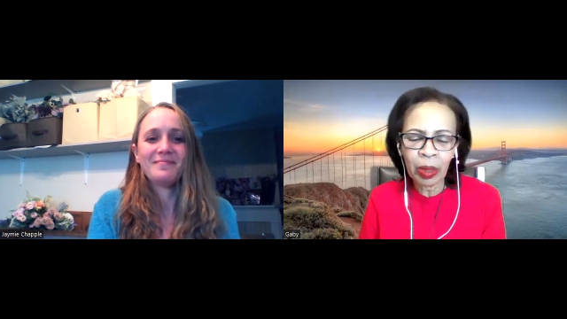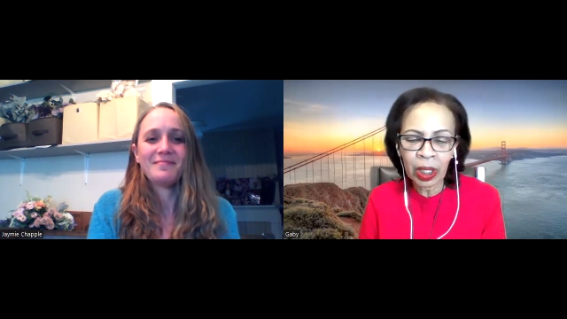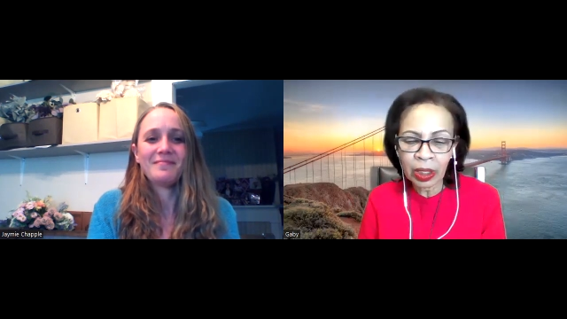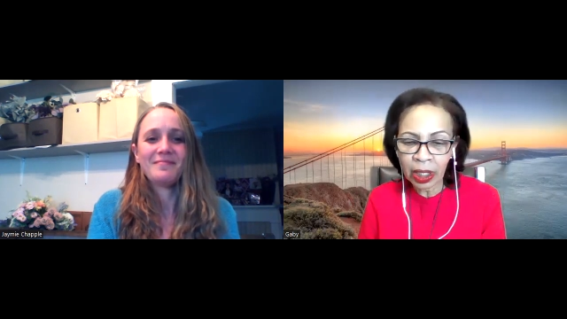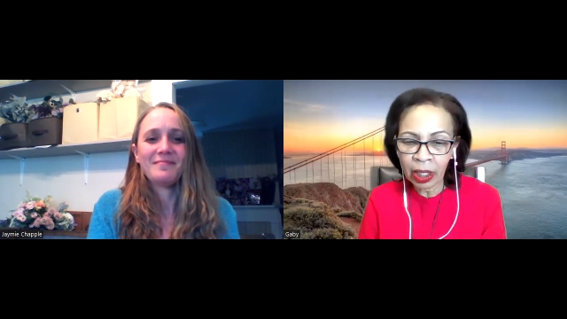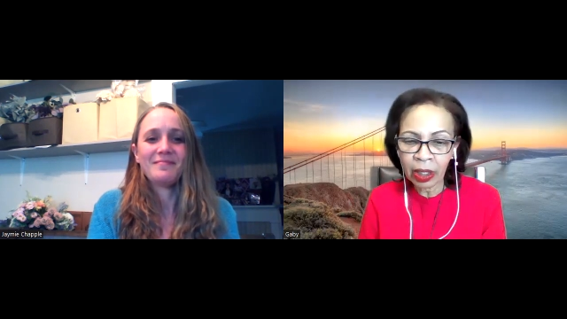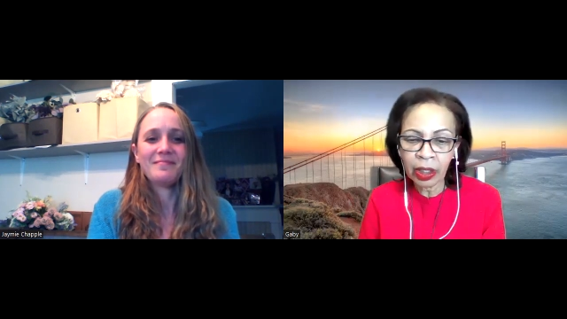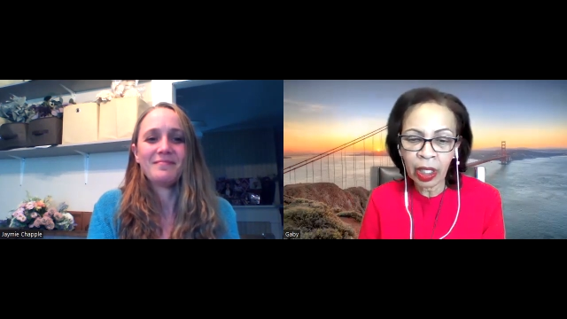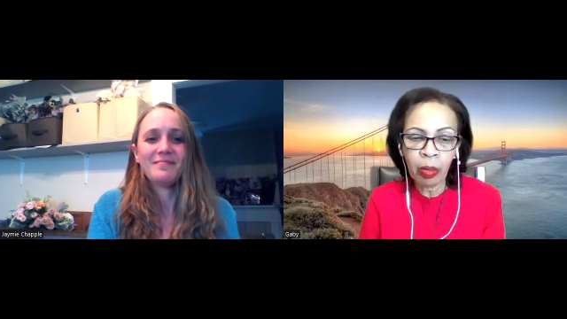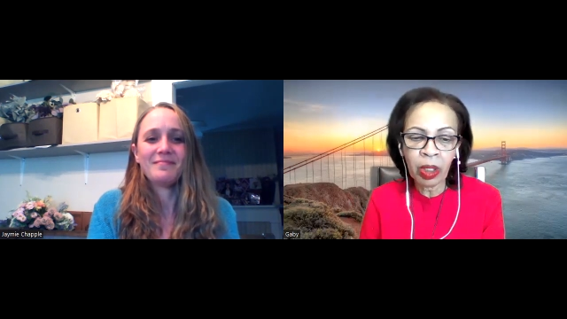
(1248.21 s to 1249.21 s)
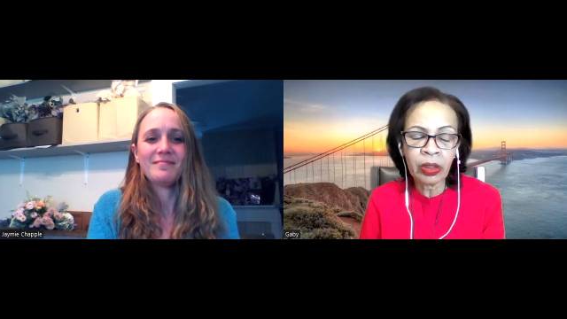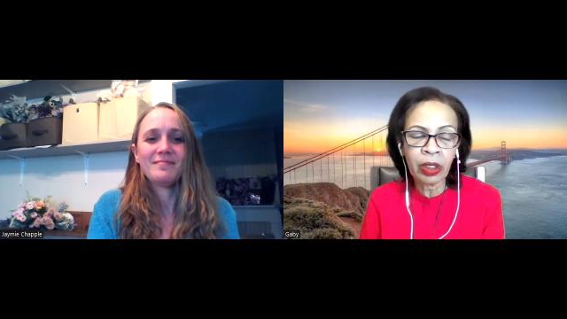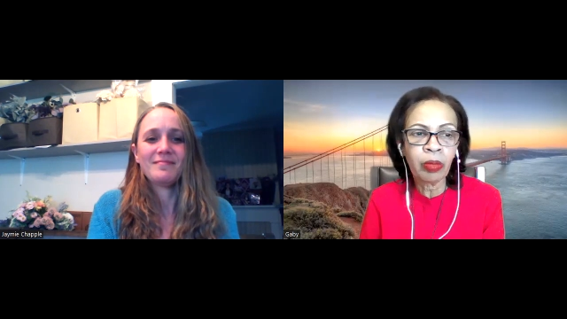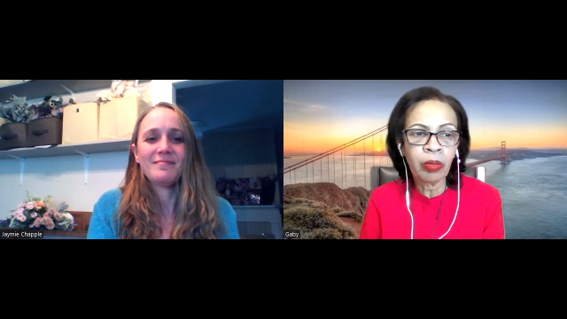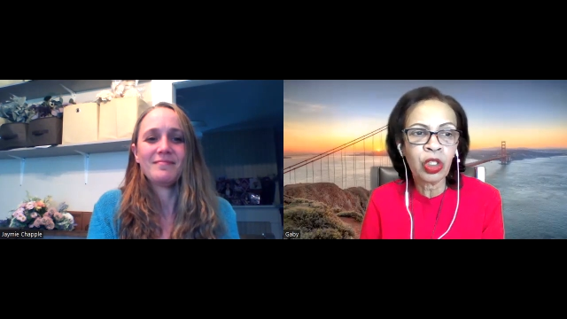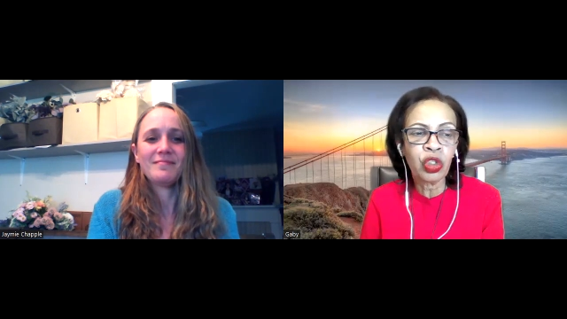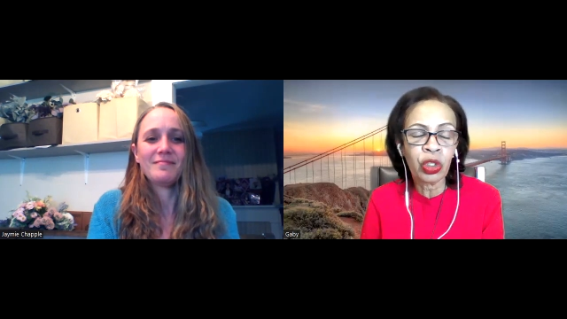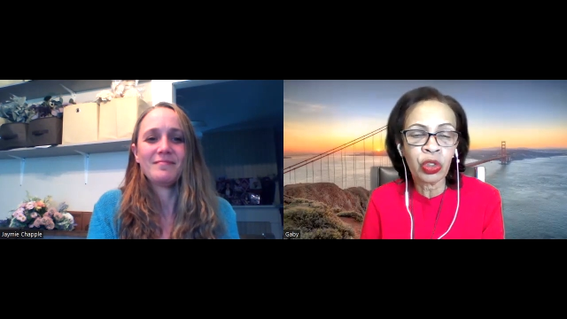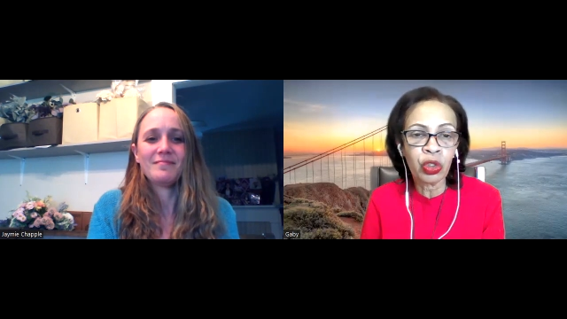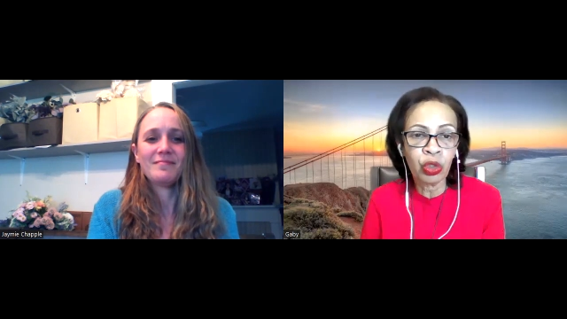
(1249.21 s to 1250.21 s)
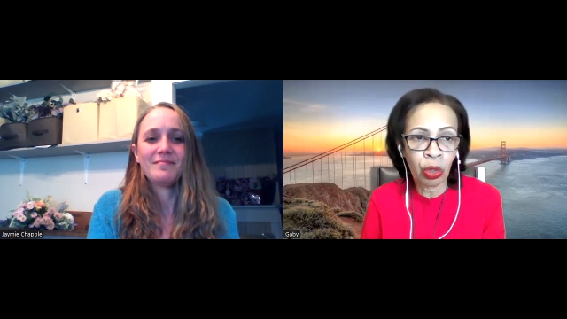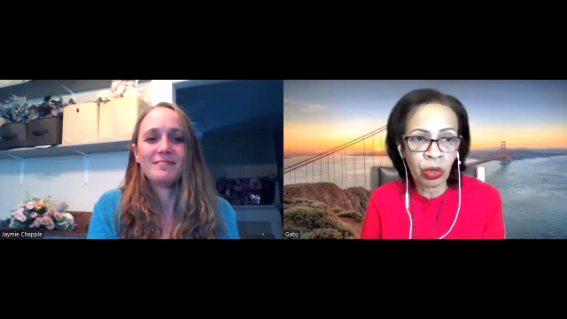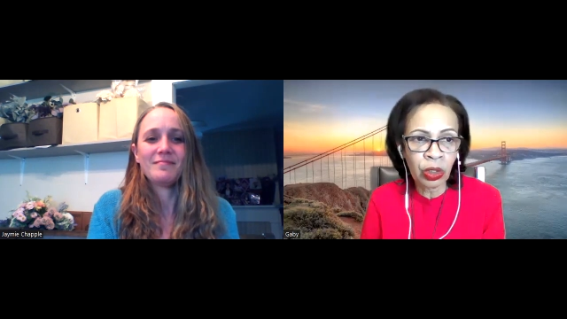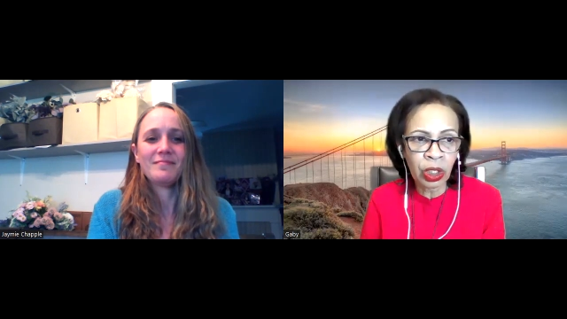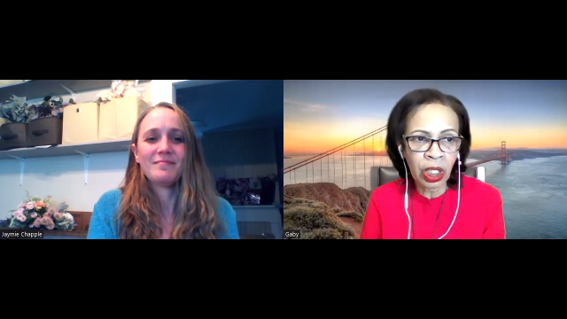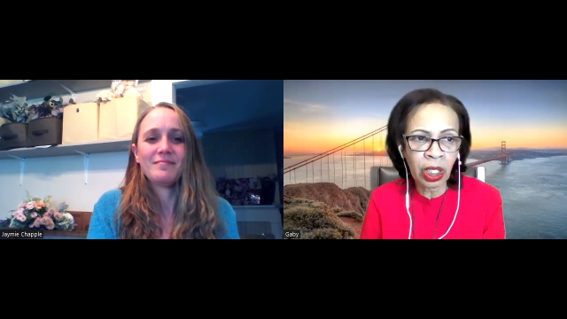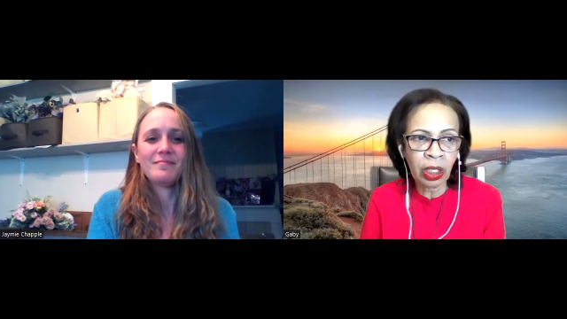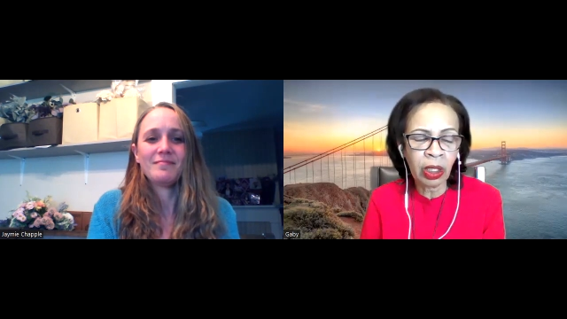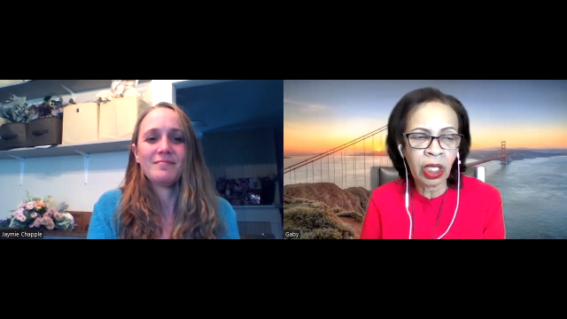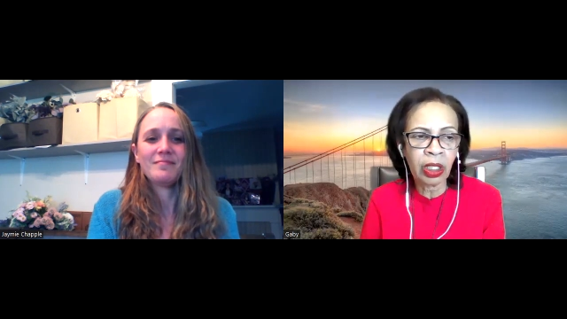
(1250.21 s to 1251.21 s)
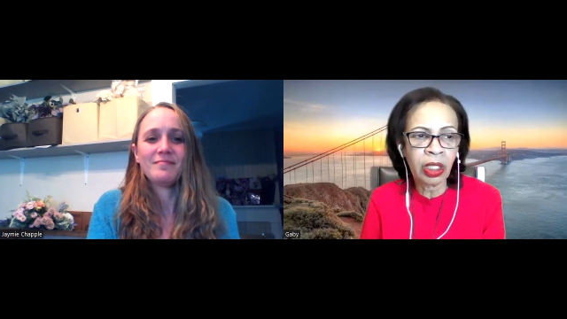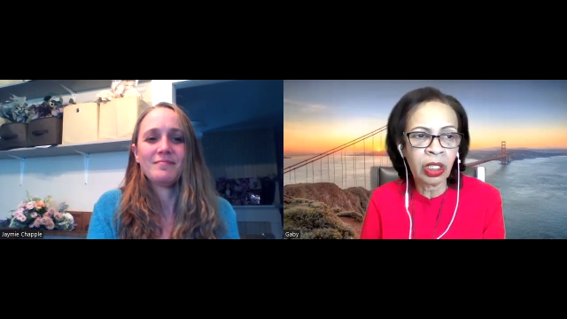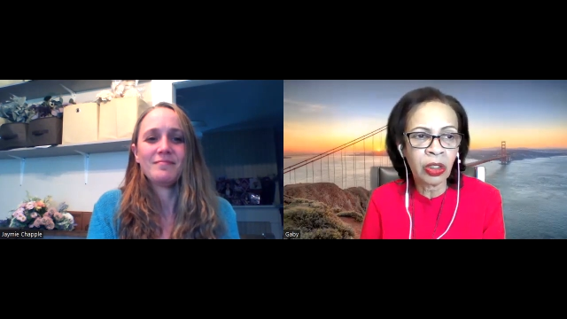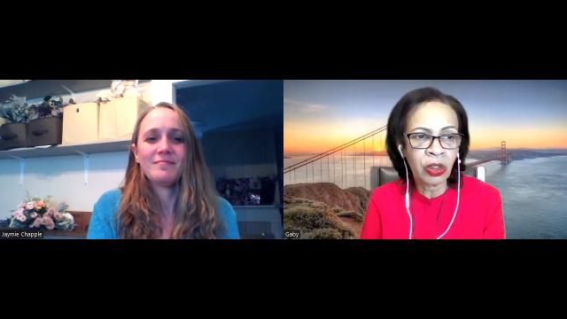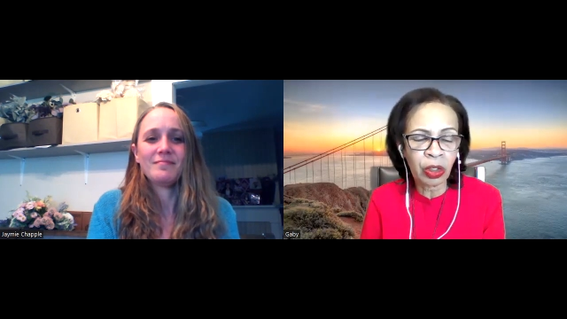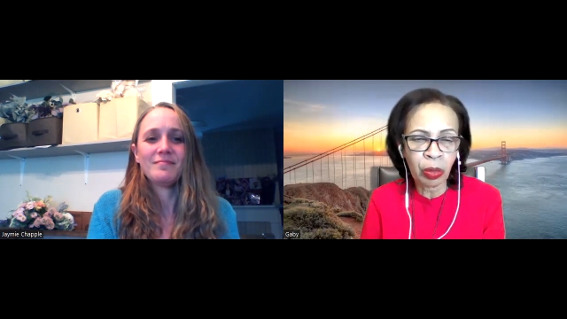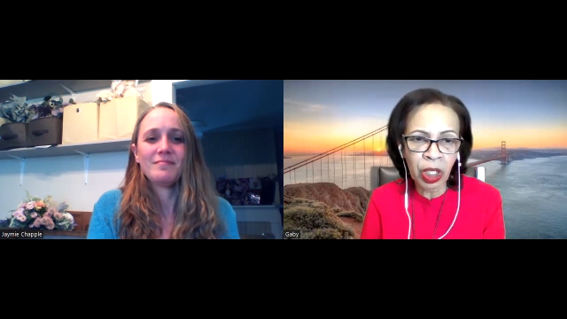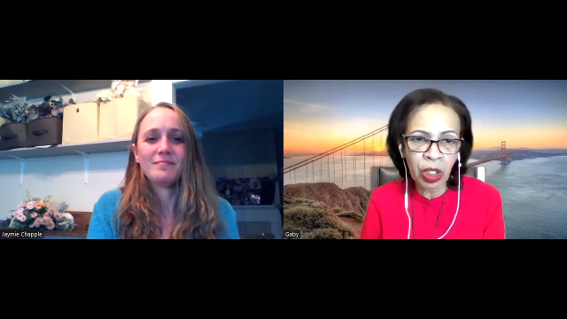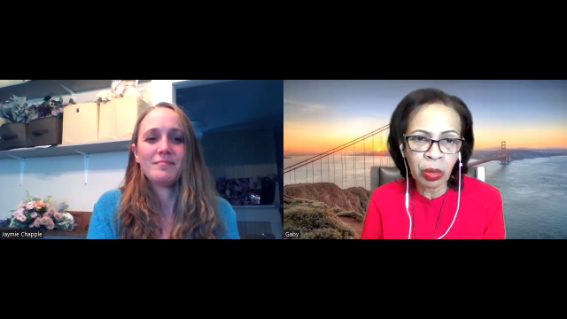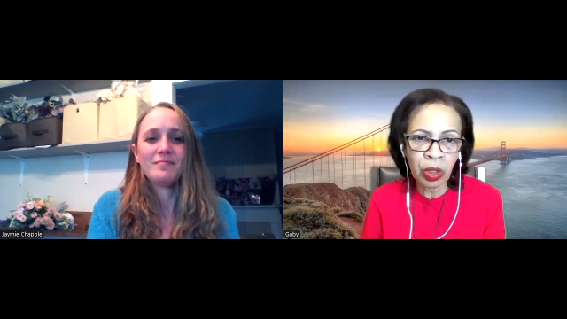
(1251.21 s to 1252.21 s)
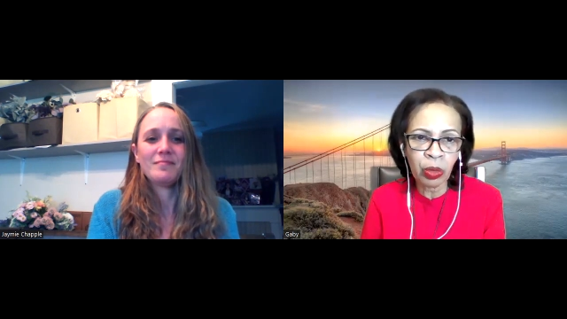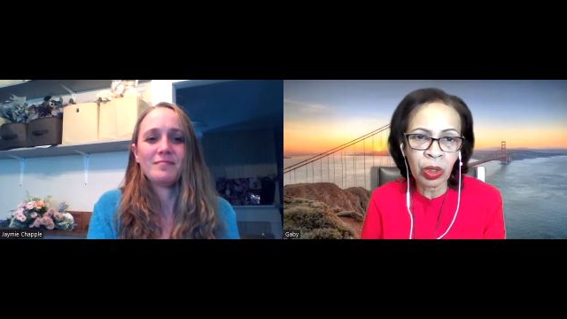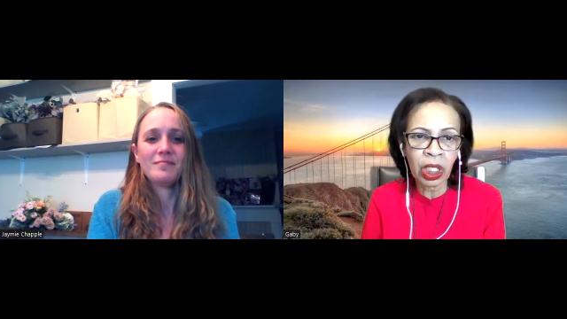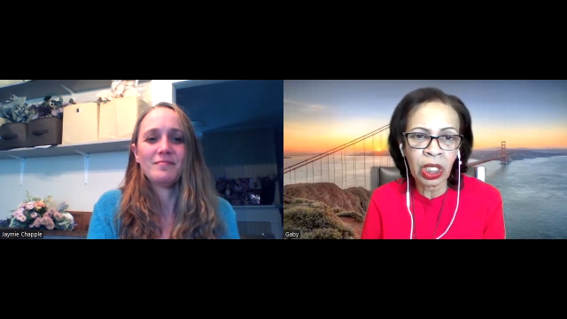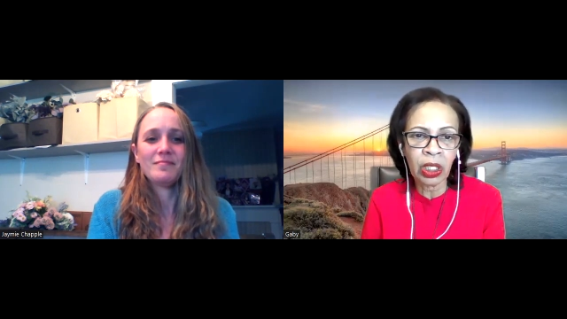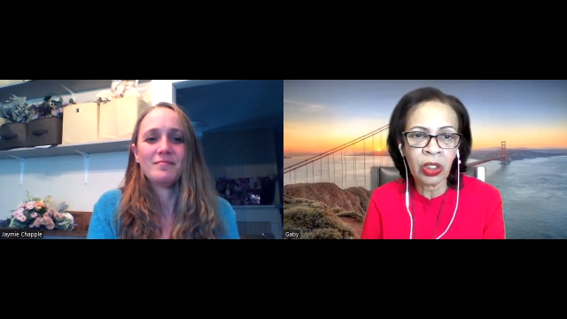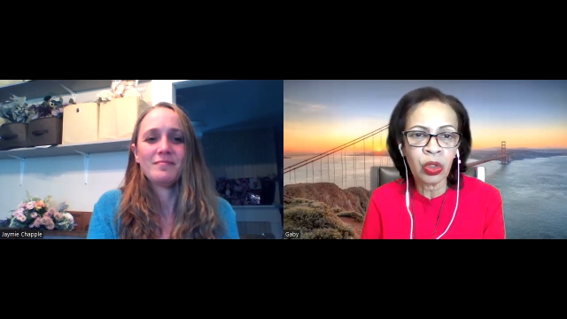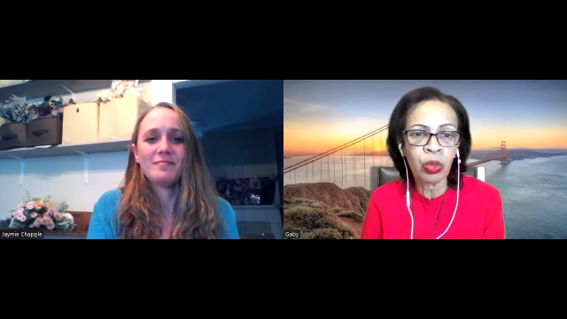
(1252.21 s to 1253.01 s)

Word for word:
Speaker 1: But uh, yeah, but some teachers don't care and they discriminate between the kids,